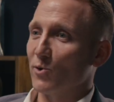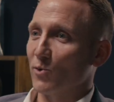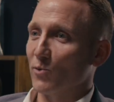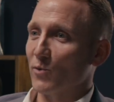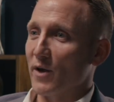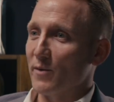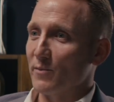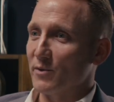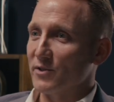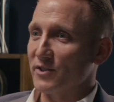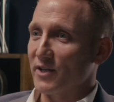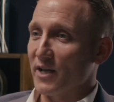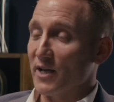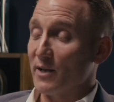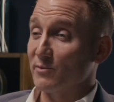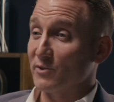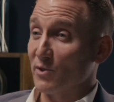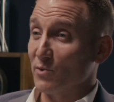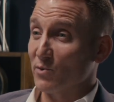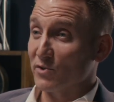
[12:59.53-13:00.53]
to Raymond
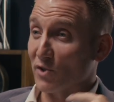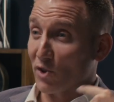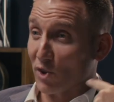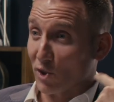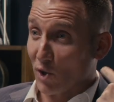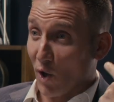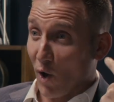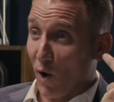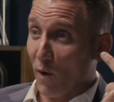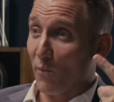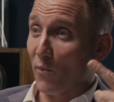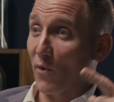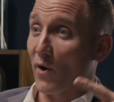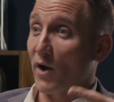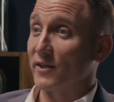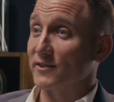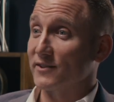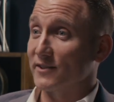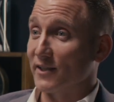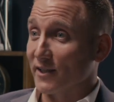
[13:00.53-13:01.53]
James. There was a thought
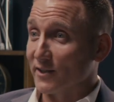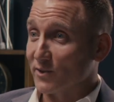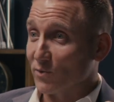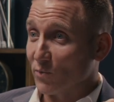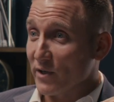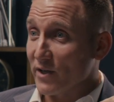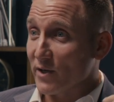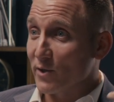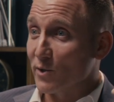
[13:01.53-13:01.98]
process. We